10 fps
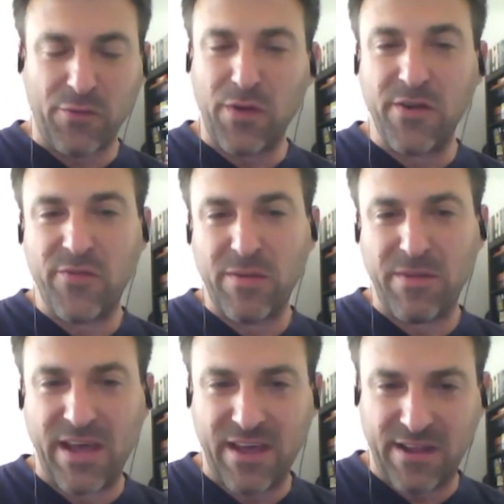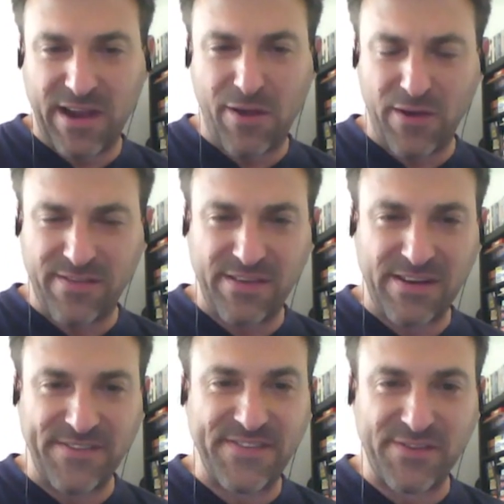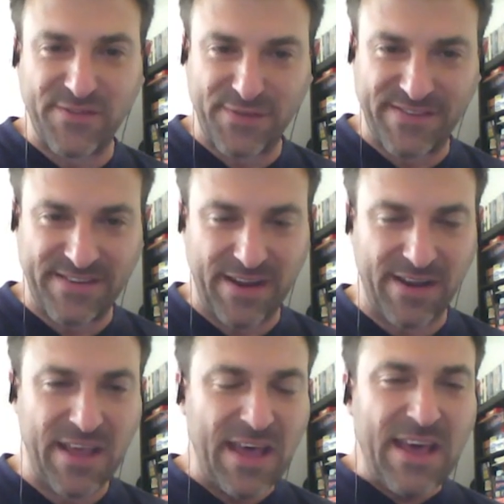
And one of them now, I think, lives in Switzerland.